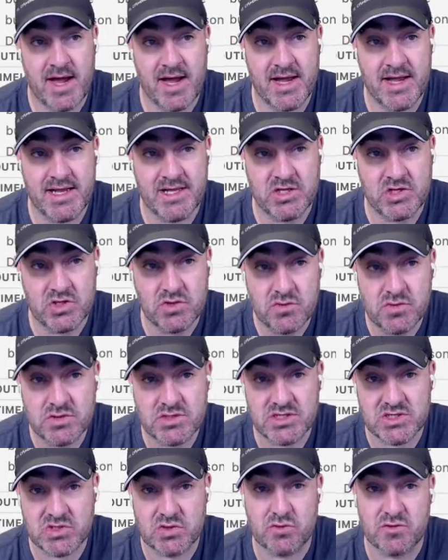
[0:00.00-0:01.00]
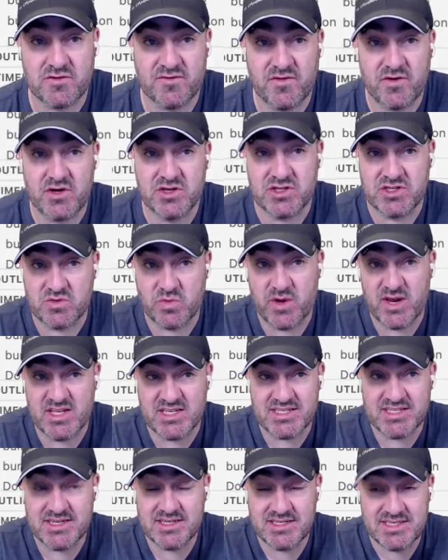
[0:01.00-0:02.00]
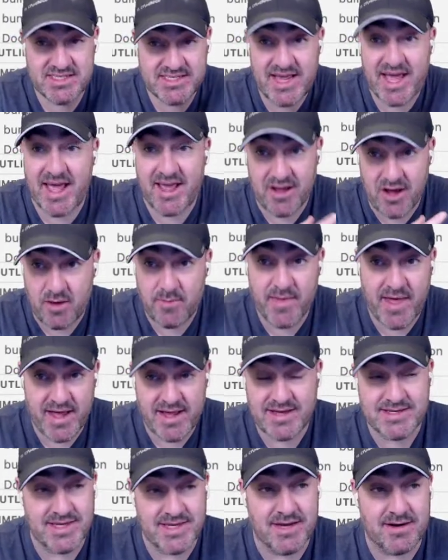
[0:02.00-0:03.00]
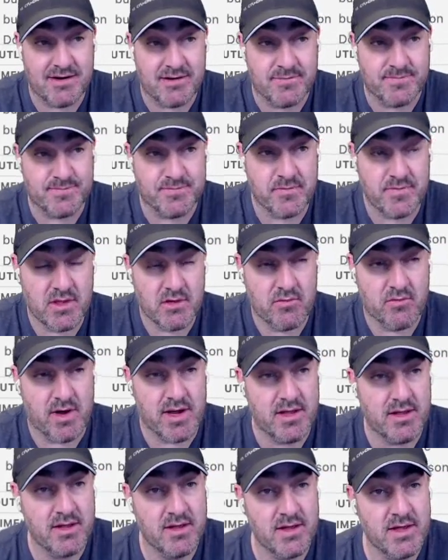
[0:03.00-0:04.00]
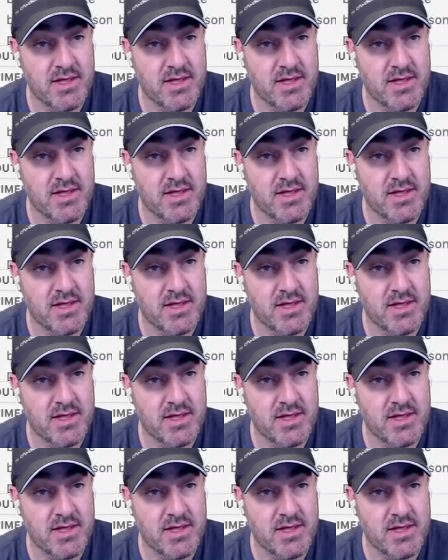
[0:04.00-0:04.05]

it uses those versions when it's setting up that container, right?